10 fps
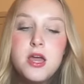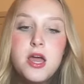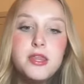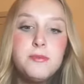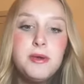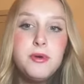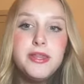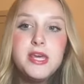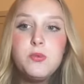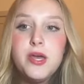The people I
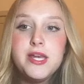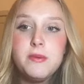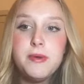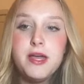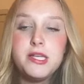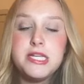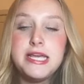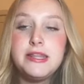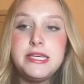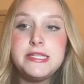think will end up
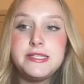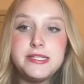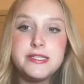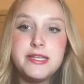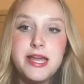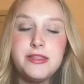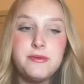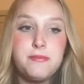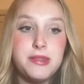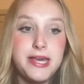in the 6th to 10th
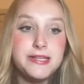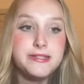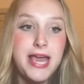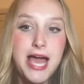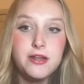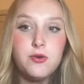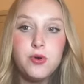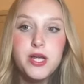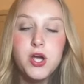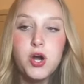place
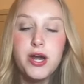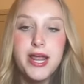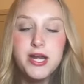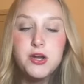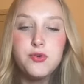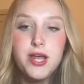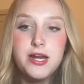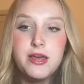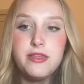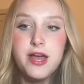category are Hannah Green,
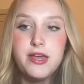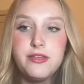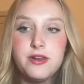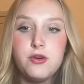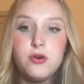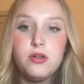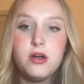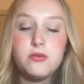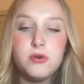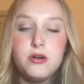Atthaya Thitikul,
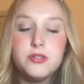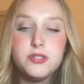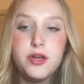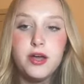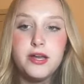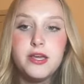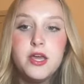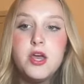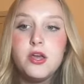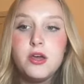Rose John,
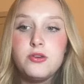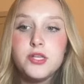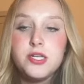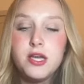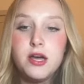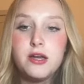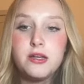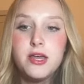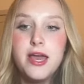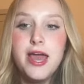Kojin Young,
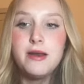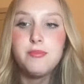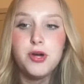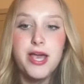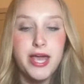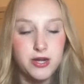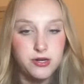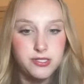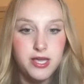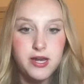and Brooke
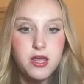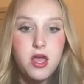Henderson.